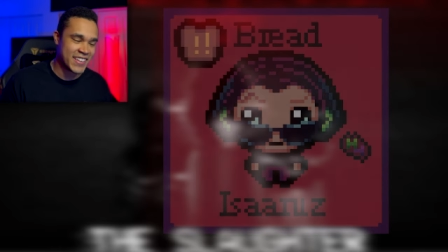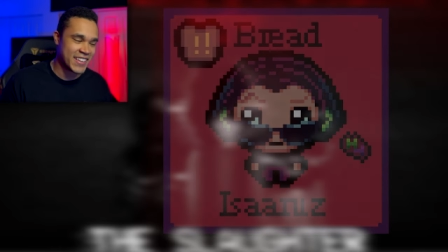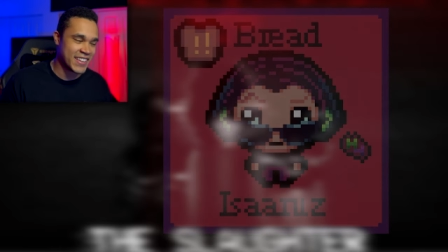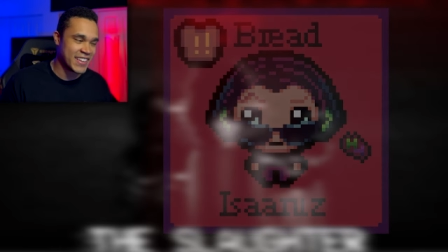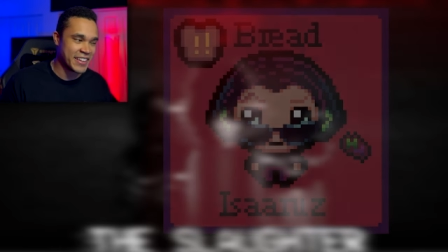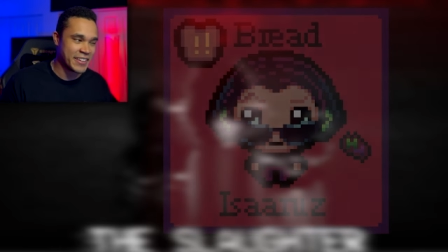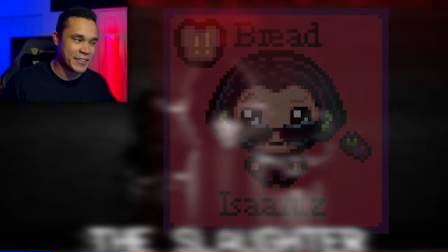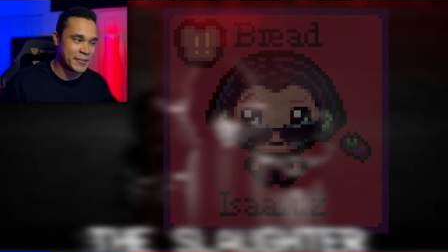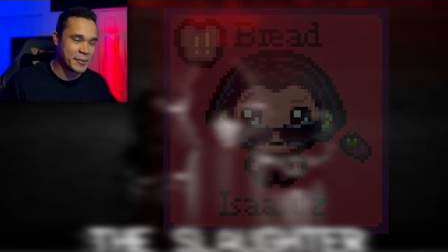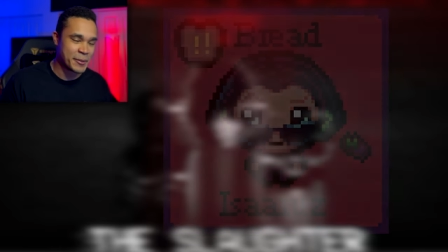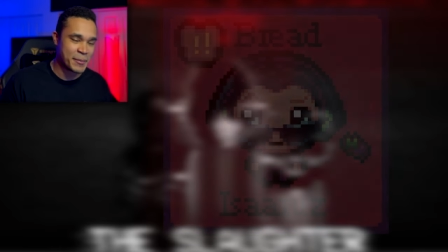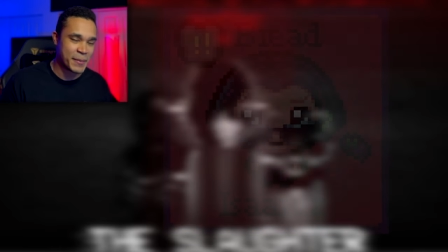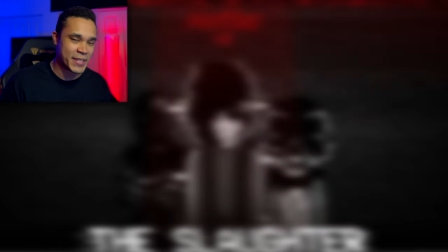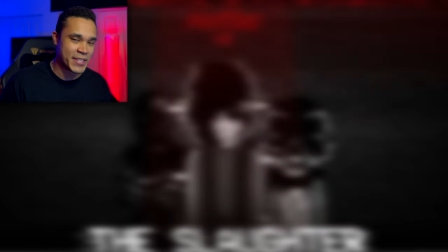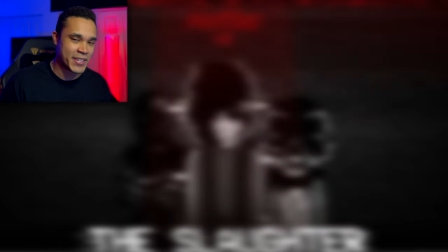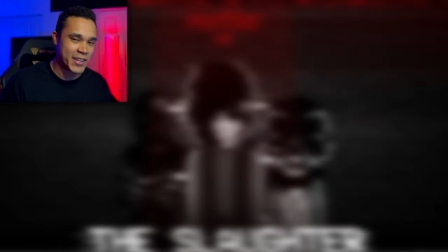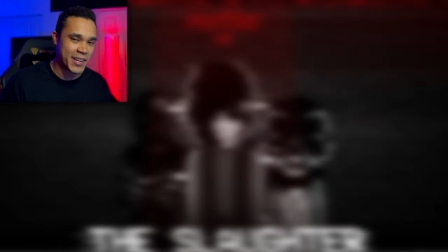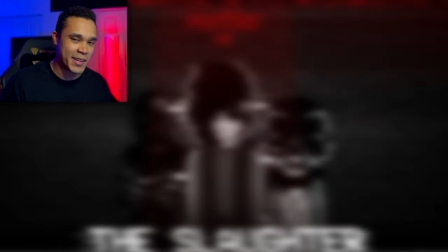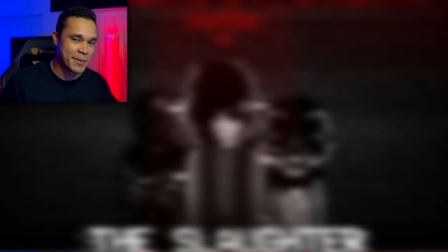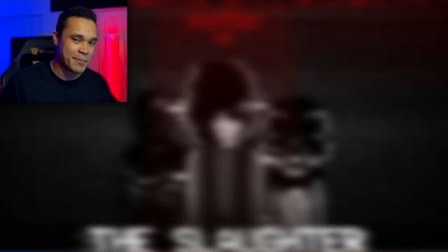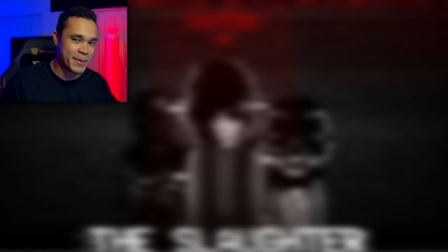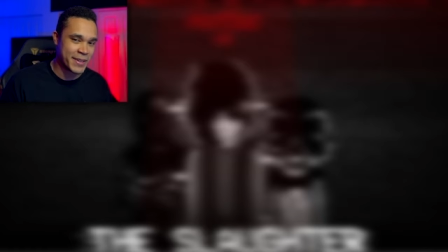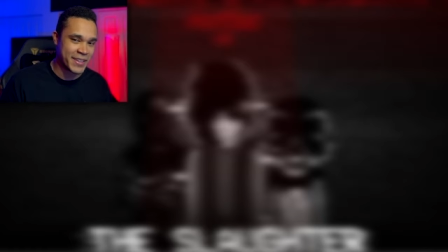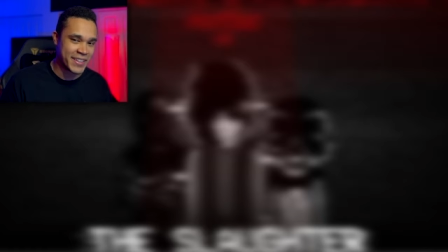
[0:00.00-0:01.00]
Yeah, what am I
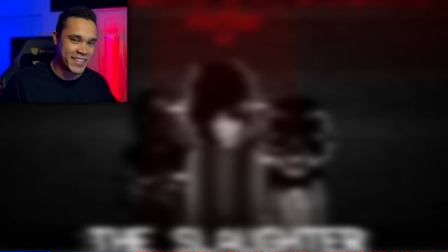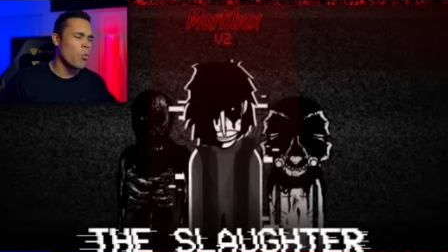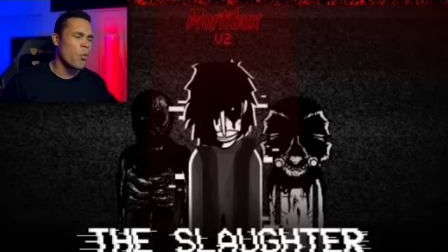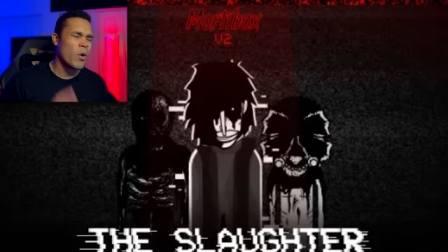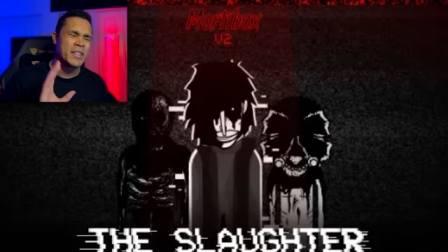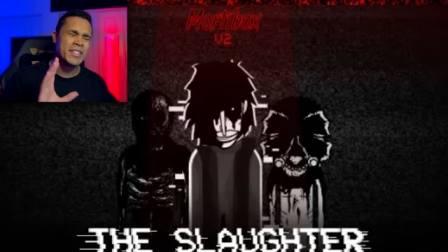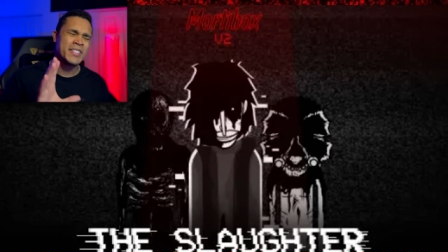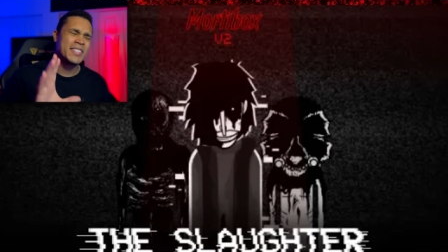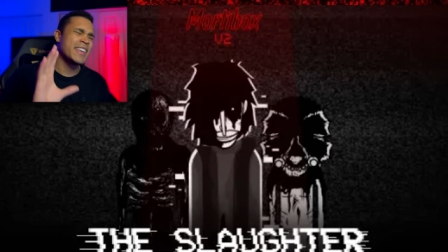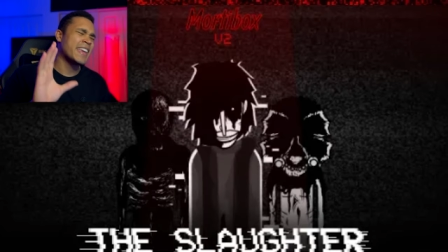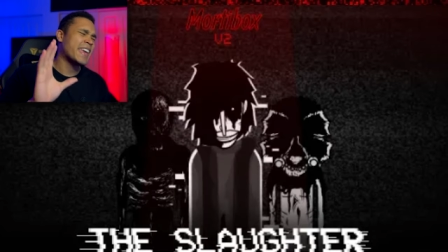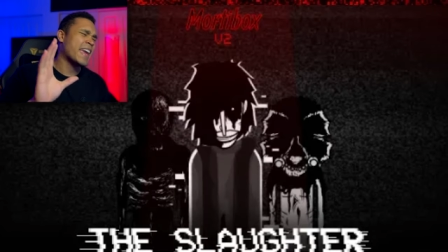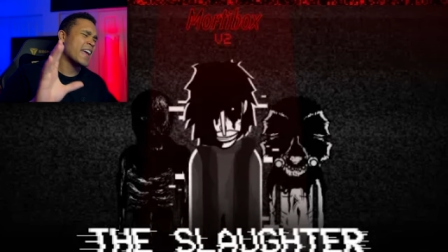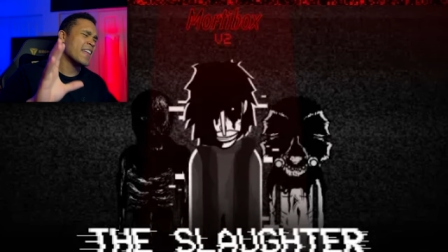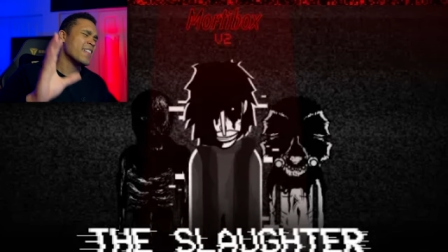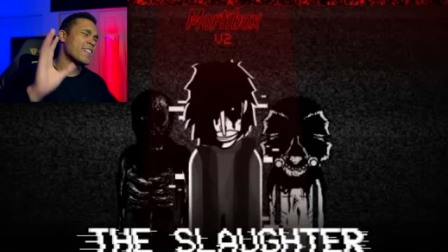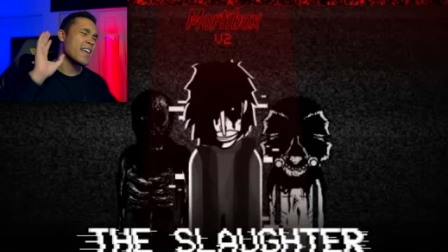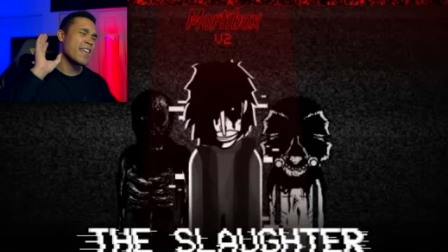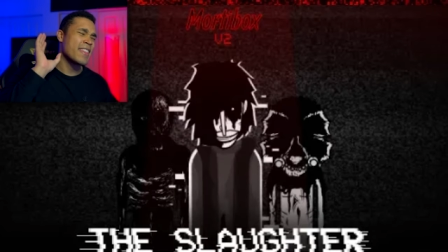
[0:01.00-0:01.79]
talking about? Once again,